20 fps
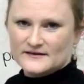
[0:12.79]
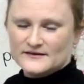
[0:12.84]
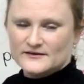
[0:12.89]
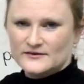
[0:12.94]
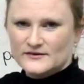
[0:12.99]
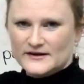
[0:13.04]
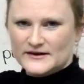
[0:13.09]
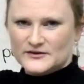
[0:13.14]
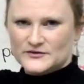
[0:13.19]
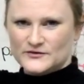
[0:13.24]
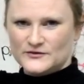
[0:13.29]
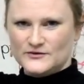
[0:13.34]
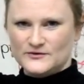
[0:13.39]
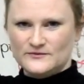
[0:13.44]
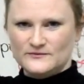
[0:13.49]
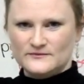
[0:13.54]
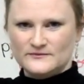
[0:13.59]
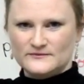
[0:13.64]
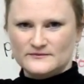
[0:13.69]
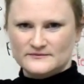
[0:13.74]
Who likes
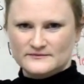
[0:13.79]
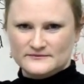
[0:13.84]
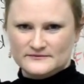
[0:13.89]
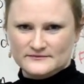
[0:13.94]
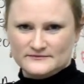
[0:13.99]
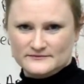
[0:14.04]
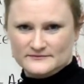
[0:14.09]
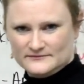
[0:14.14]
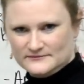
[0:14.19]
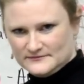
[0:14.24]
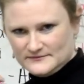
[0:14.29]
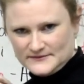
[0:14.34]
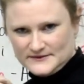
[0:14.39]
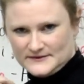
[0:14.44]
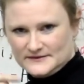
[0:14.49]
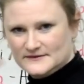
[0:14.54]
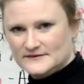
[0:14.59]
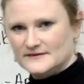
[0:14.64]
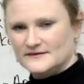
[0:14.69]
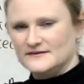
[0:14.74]
food?
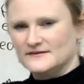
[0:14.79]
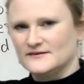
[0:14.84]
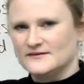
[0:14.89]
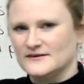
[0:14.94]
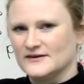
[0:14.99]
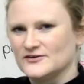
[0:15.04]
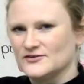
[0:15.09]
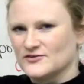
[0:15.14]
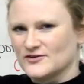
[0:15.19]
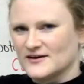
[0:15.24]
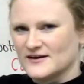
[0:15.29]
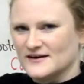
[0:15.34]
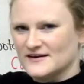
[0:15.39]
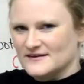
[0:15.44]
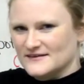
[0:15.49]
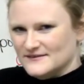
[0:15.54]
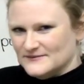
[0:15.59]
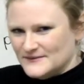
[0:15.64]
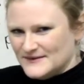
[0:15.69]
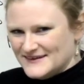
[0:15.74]
Me. Who likes
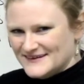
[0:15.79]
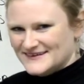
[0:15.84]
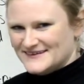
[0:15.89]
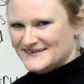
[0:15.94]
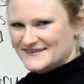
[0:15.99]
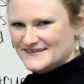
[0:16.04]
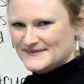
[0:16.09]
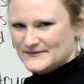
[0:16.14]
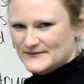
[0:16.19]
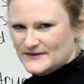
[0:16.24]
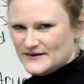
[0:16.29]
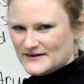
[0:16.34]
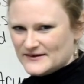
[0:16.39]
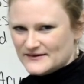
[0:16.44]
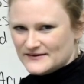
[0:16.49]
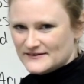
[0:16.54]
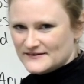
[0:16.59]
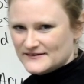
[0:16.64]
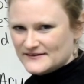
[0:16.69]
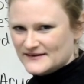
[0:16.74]
drinking? Me.
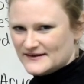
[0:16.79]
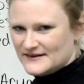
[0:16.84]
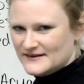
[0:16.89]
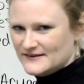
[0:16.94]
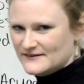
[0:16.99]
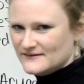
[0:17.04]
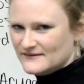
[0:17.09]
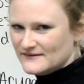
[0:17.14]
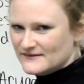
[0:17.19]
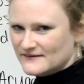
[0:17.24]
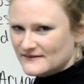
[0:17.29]
Water. Thank you.